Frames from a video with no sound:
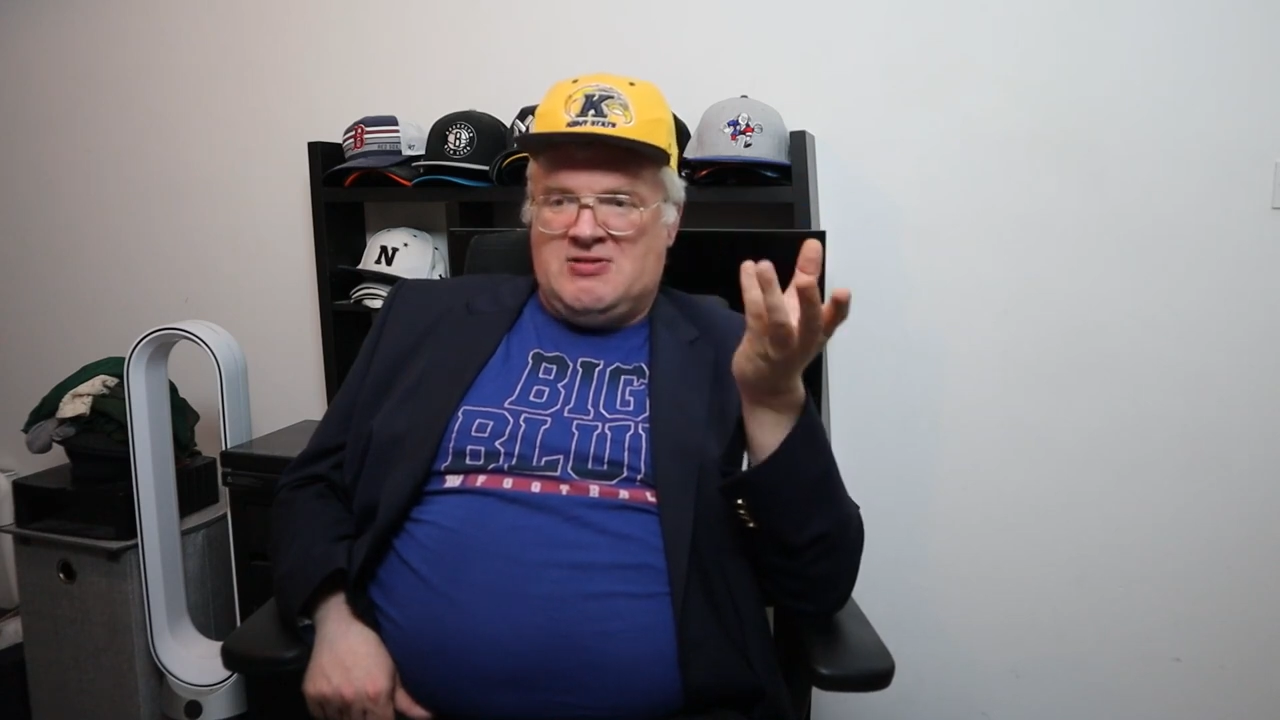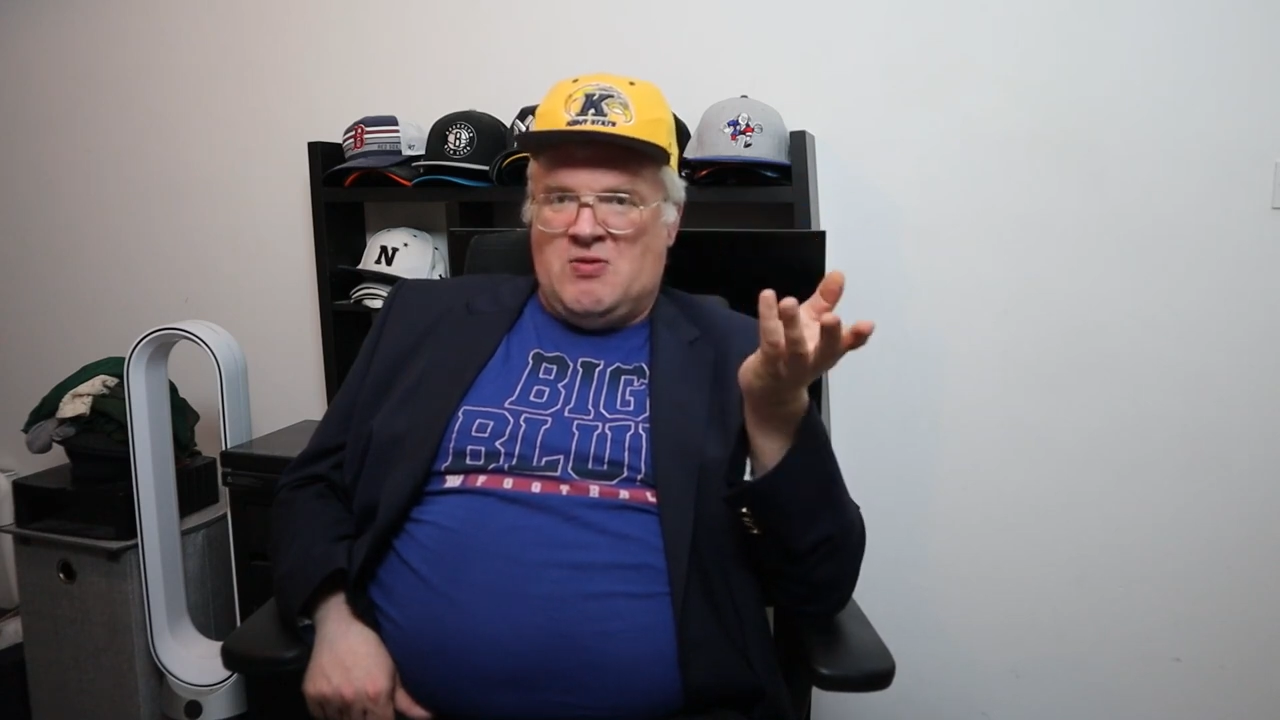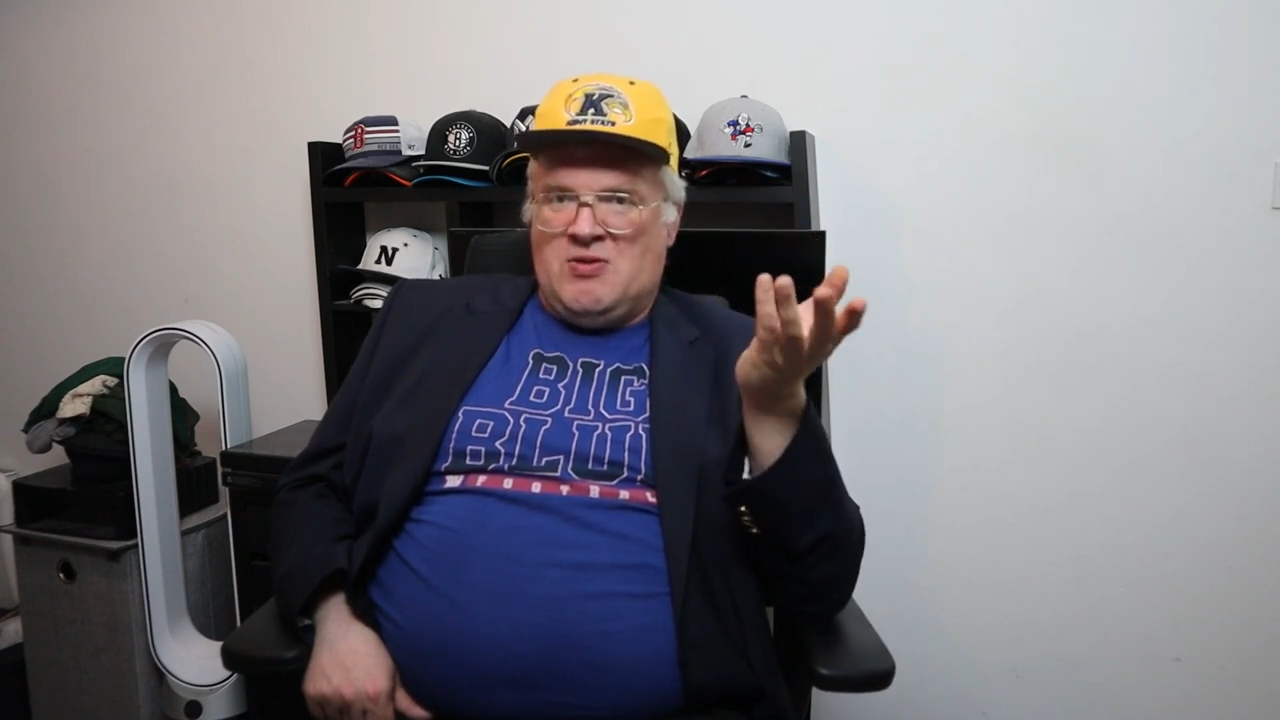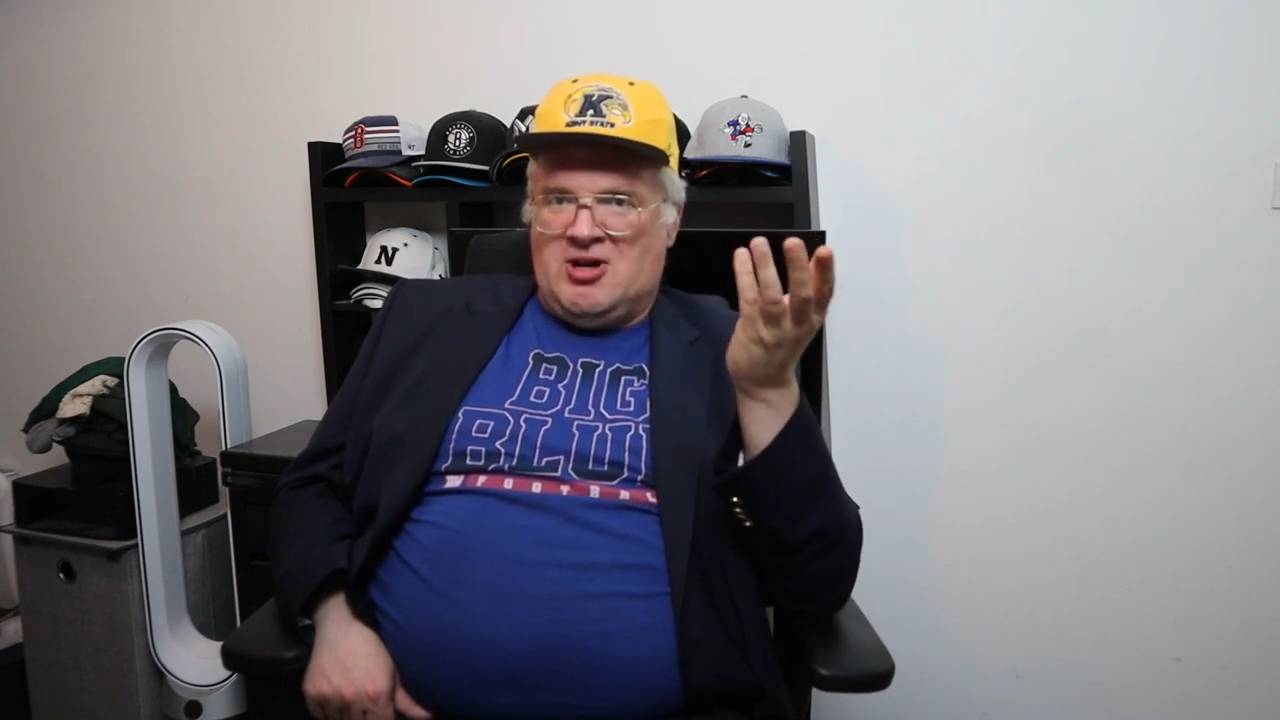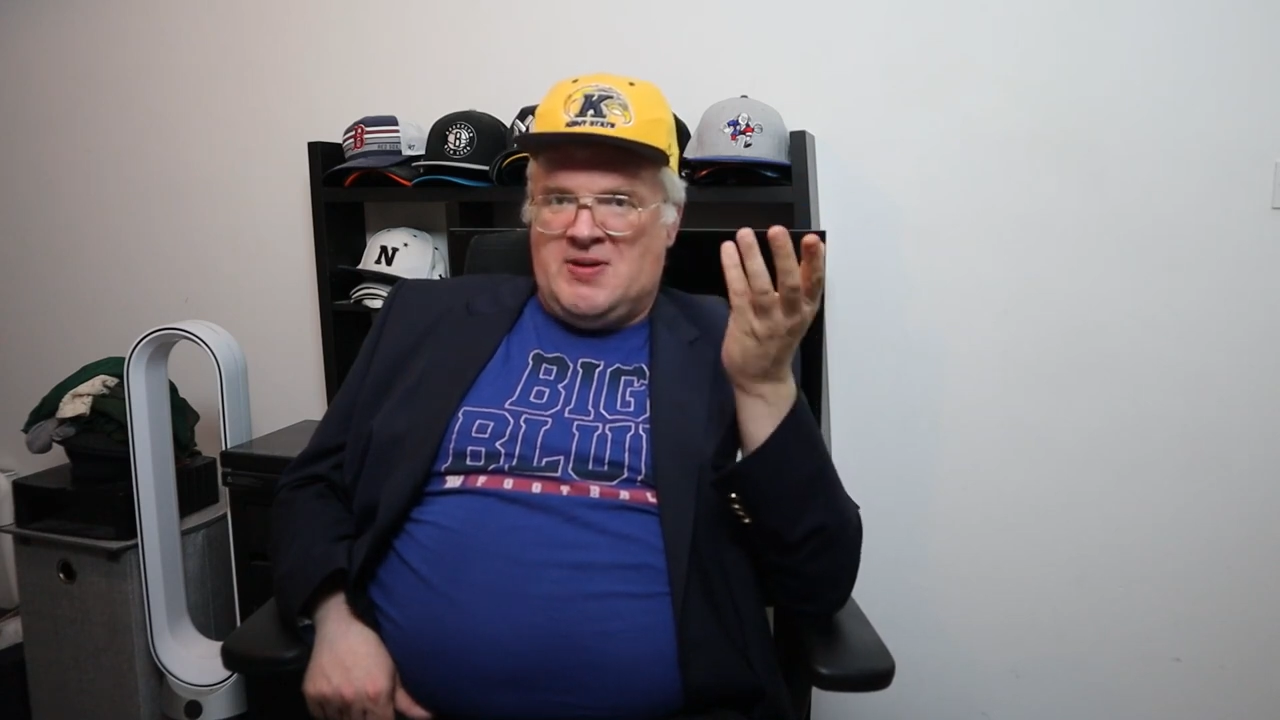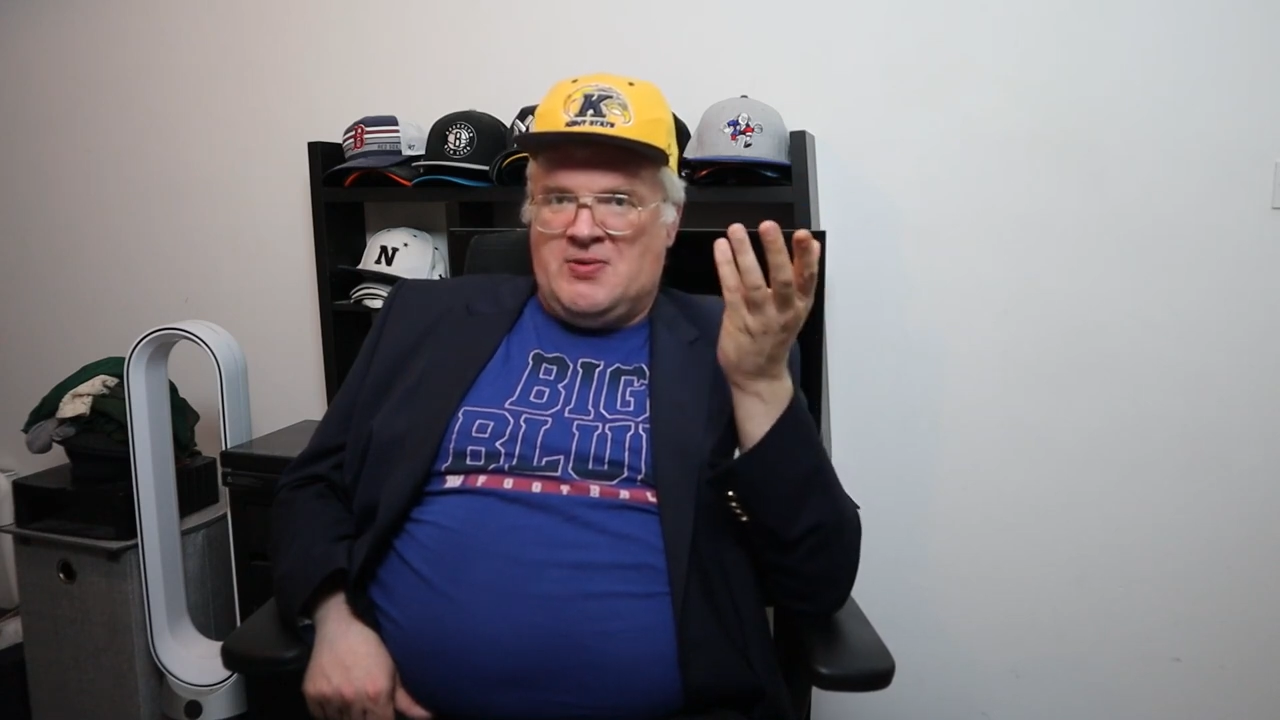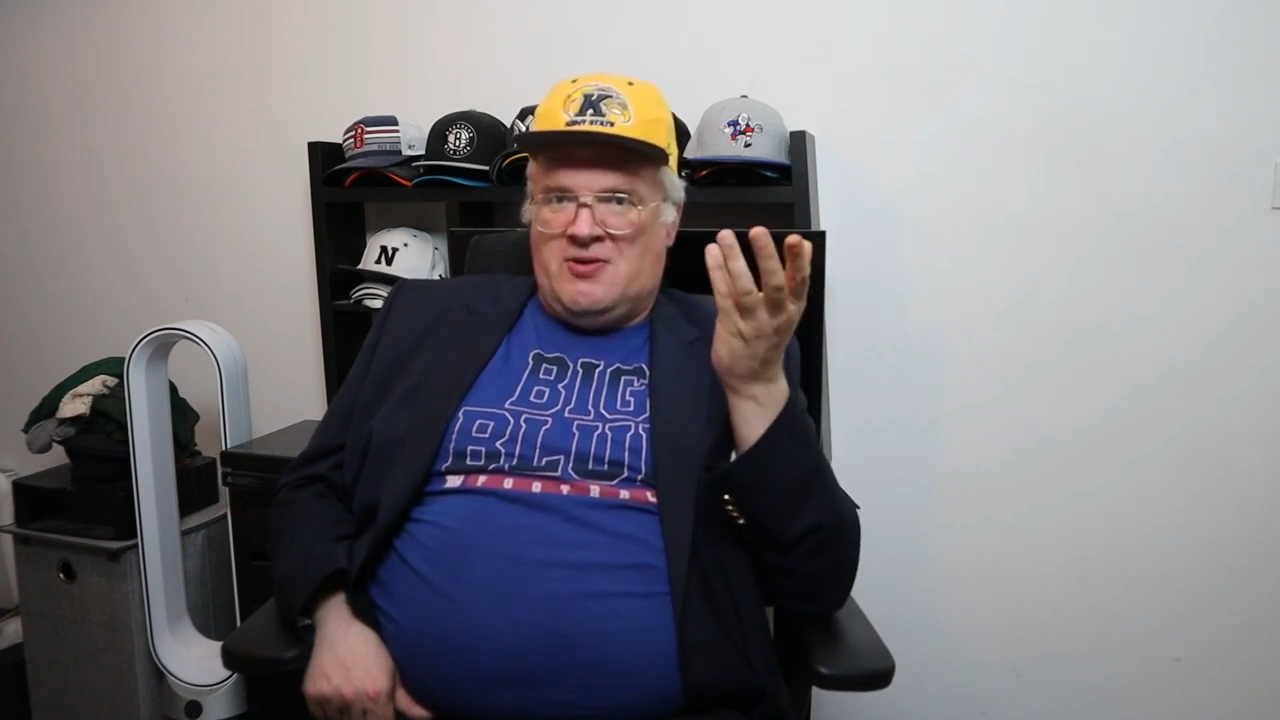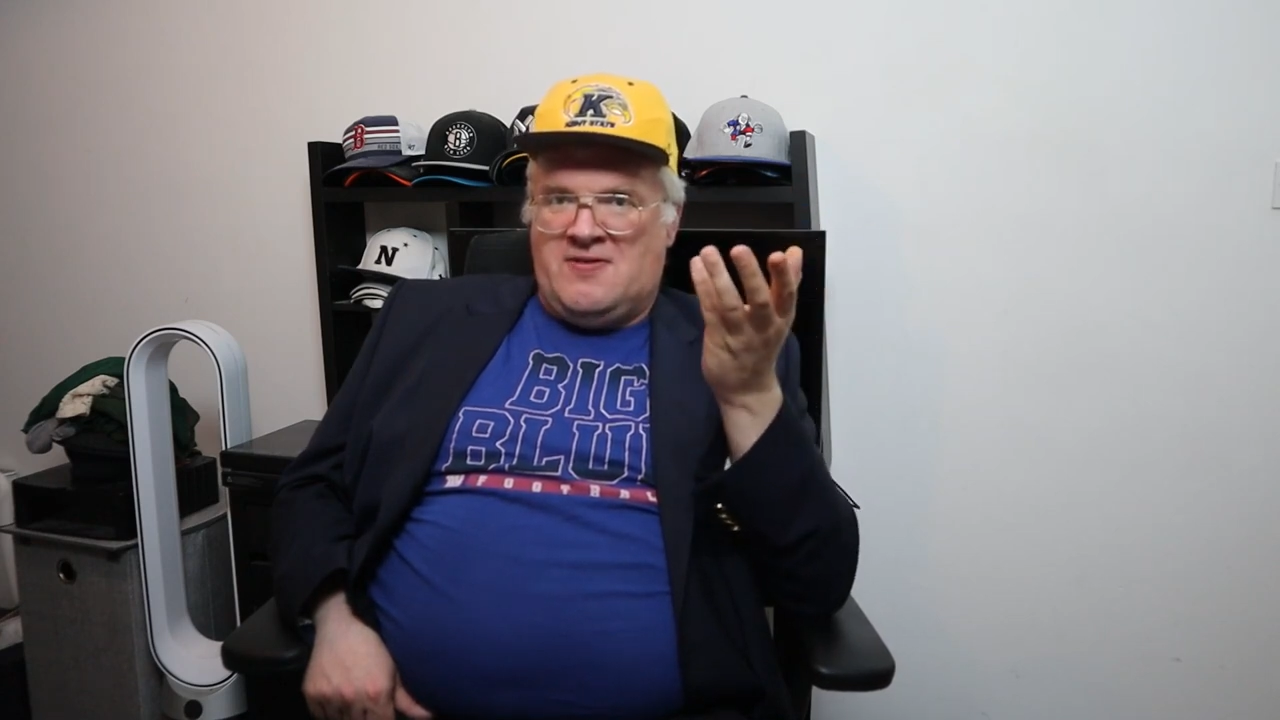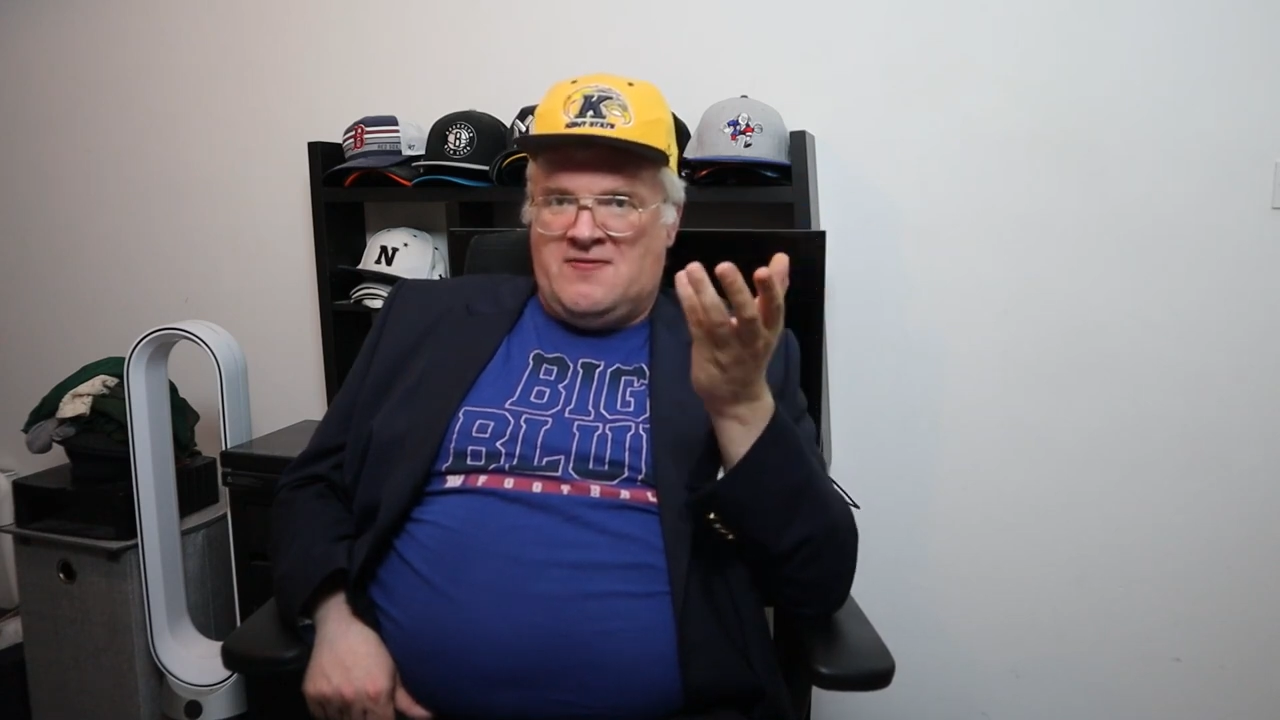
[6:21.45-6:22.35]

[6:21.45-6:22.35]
to a World Cup quarter